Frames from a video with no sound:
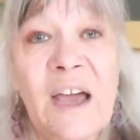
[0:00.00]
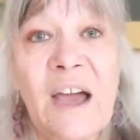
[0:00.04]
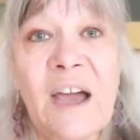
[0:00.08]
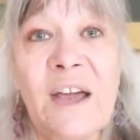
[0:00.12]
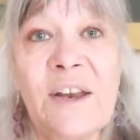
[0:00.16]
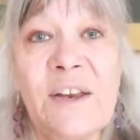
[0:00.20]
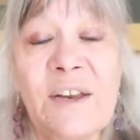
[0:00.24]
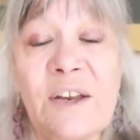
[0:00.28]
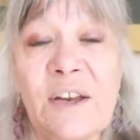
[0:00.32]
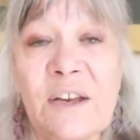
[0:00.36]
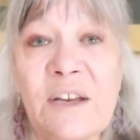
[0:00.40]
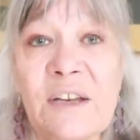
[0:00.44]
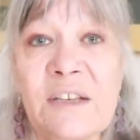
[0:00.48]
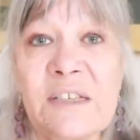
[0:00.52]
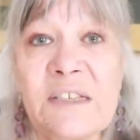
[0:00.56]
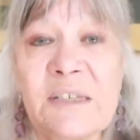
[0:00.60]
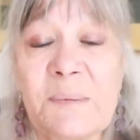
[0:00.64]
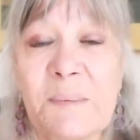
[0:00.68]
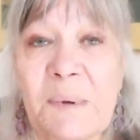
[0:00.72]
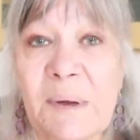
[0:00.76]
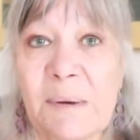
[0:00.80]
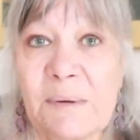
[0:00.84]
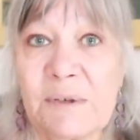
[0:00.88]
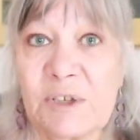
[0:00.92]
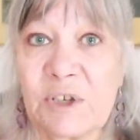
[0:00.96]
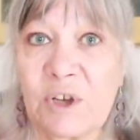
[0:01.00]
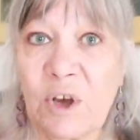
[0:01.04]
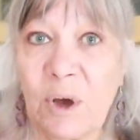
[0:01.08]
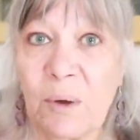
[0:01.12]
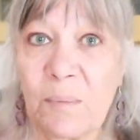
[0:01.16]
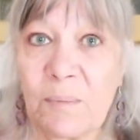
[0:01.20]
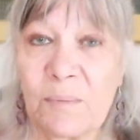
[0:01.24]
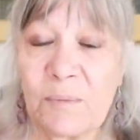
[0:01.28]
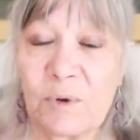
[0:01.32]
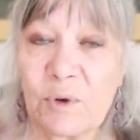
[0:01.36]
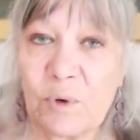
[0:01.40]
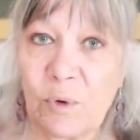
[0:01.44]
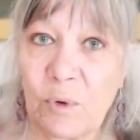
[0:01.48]
and to be able
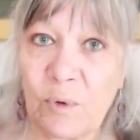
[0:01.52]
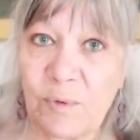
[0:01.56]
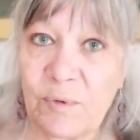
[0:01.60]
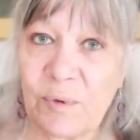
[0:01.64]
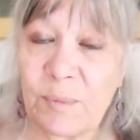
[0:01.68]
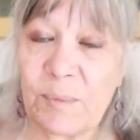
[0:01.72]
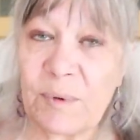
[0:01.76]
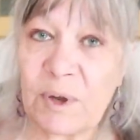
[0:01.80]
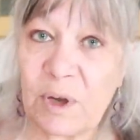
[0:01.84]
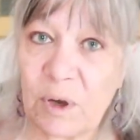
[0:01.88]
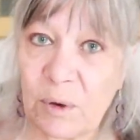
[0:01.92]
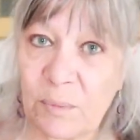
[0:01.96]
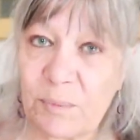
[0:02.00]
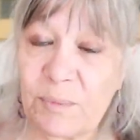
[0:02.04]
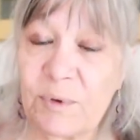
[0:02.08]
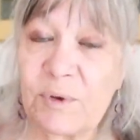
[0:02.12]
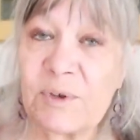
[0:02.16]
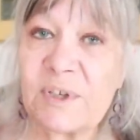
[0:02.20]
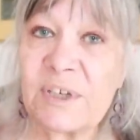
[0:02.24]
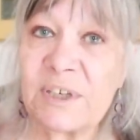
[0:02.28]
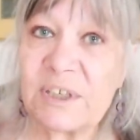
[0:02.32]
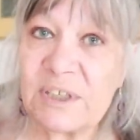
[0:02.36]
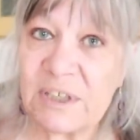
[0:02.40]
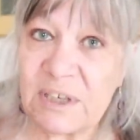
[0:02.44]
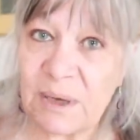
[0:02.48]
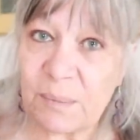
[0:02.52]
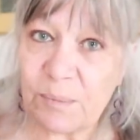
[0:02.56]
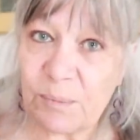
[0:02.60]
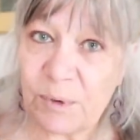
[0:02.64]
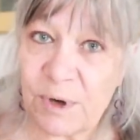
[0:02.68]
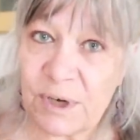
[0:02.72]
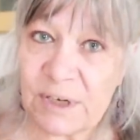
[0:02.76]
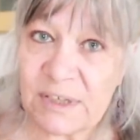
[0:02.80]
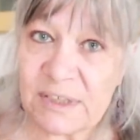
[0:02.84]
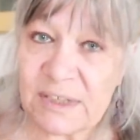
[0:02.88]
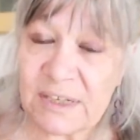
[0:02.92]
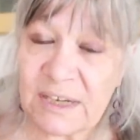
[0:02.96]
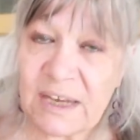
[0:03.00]
to go from your computer to your
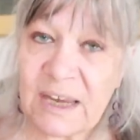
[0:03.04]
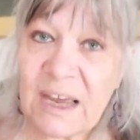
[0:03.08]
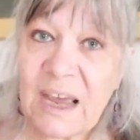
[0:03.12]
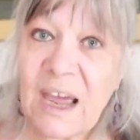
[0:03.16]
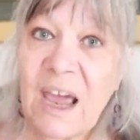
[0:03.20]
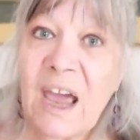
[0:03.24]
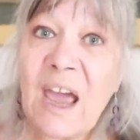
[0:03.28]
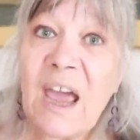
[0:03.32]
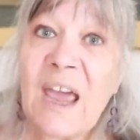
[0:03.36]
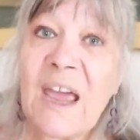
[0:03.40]
printer